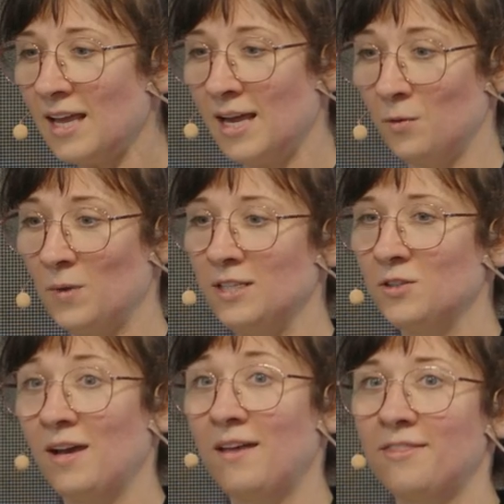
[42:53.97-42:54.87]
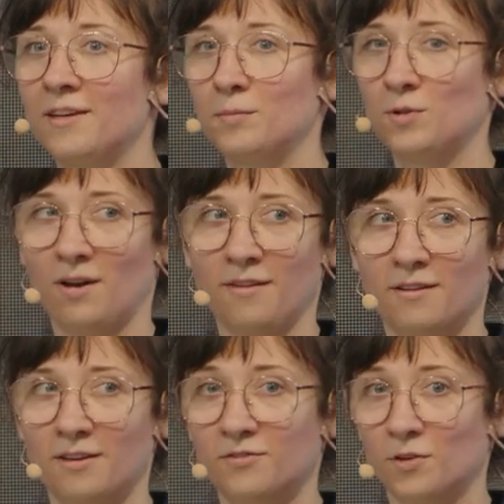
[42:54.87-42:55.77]
and when you add them to
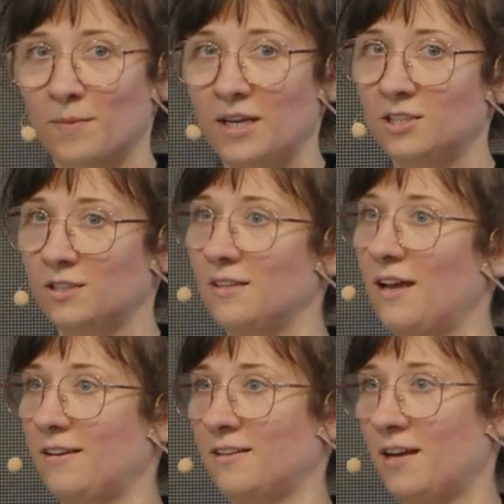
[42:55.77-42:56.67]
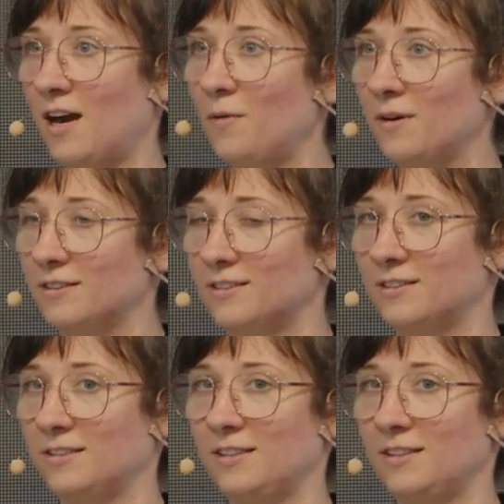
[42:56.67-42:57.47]
other information like currents,